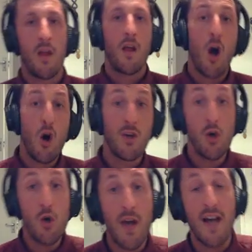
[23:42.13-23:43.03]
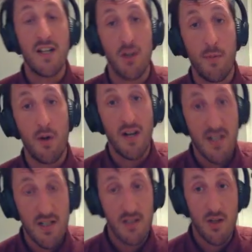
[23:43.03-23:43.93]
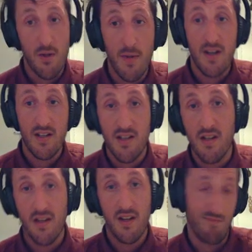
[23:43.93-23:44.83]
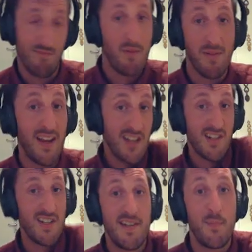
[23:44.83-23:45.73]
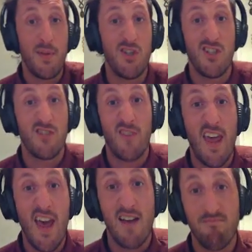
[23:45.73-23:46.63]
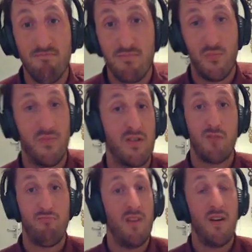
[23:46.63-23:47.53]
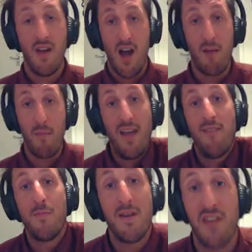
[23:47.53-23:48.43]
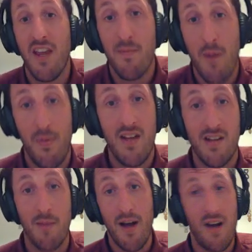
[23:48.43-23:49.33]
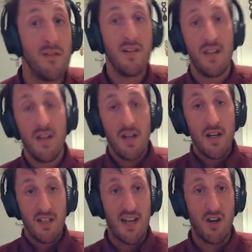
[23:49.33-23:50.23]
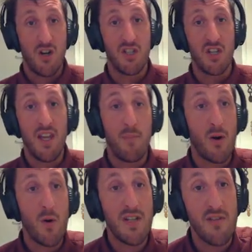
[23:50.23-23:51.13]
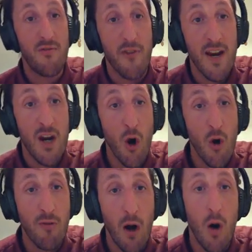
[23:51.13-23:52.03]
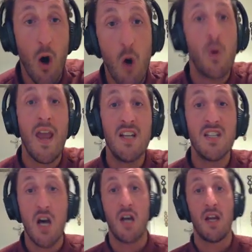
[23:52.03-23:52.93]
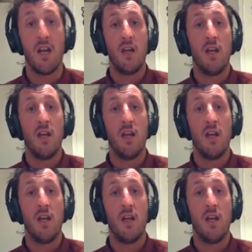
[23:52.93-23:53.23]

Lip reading: Oh, your cat, Tom Morris. Tom Morris, I'm going to send some pictures of a cat. I might even be able to get them up here somehow. Technology. But question 3, who wrote Auld Lang Syne?